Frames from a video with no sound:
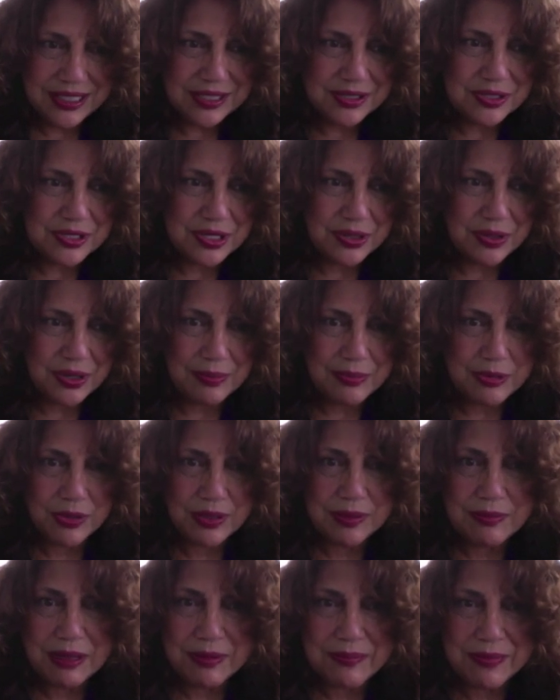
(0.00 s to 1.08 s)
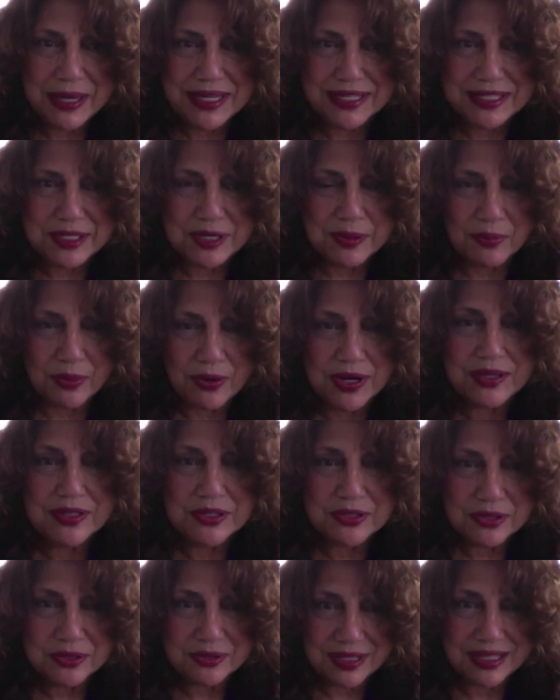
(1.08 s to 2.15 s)
So I'm doing my best to bring
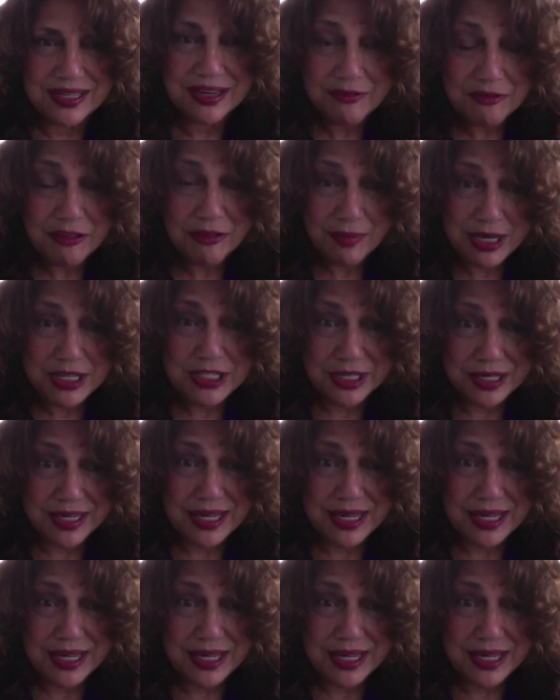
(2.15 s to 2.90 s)
the information